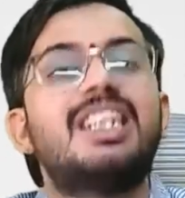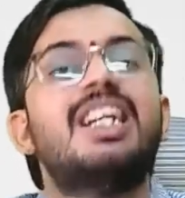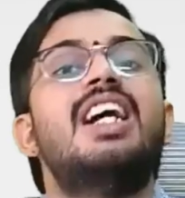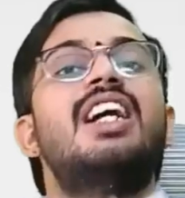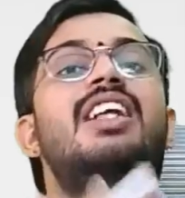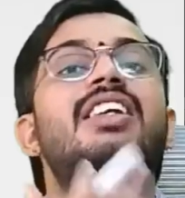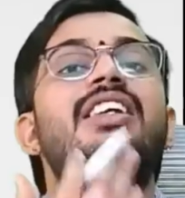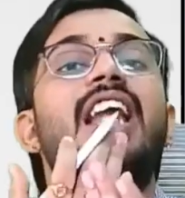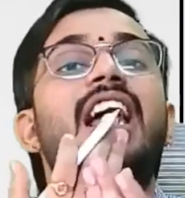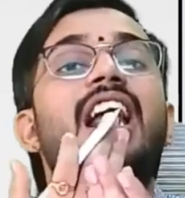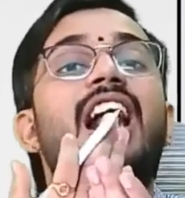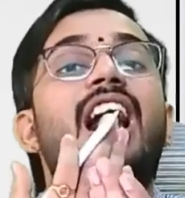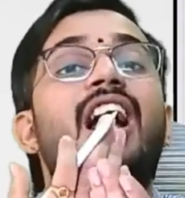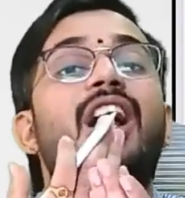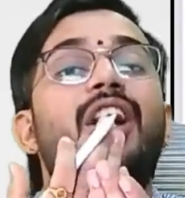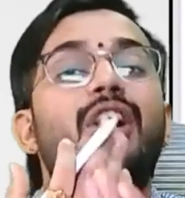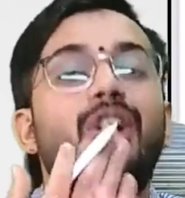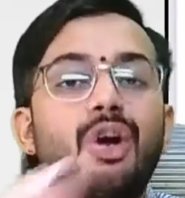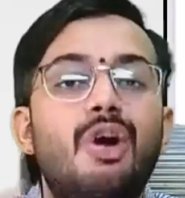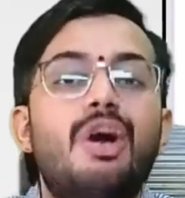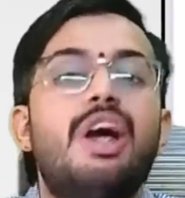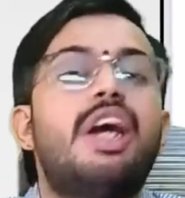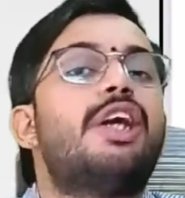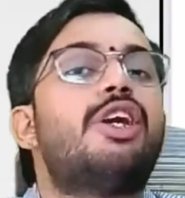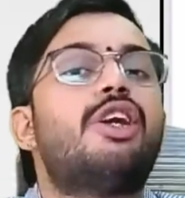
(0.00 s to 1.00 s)
there are no
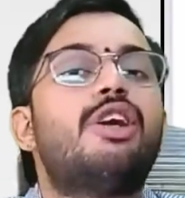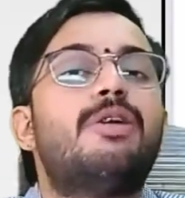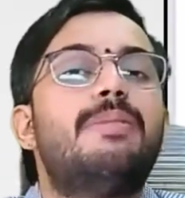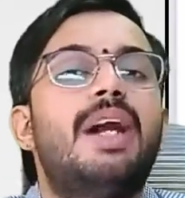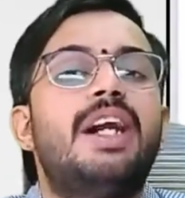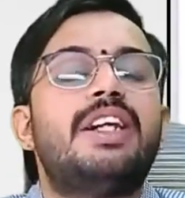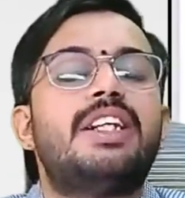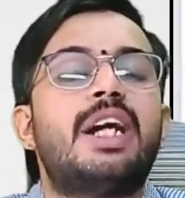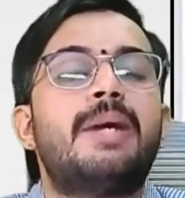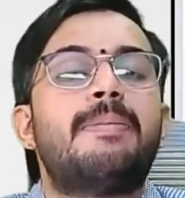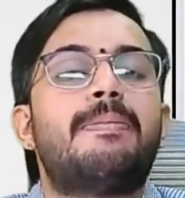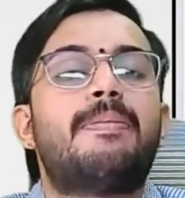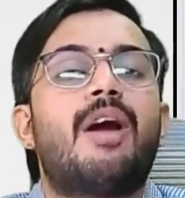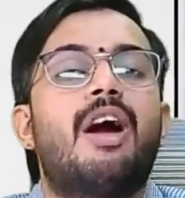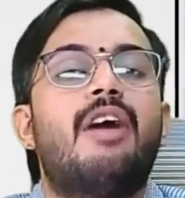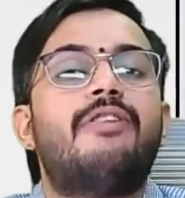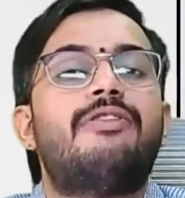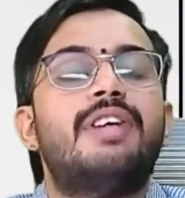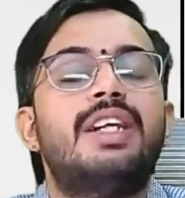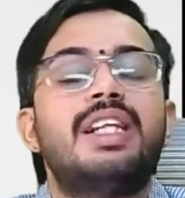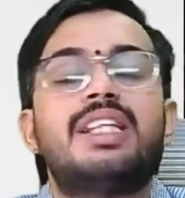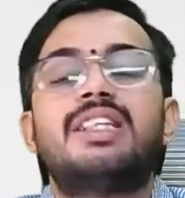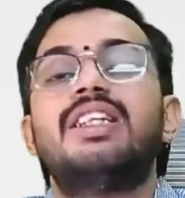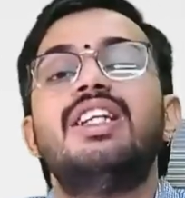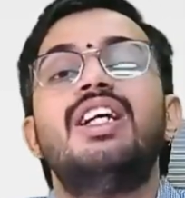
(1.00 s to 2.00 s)
accumulated
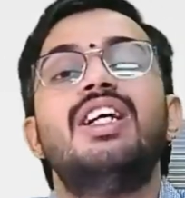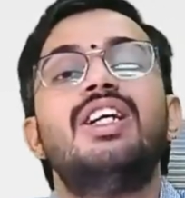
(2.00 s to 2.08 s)
profits.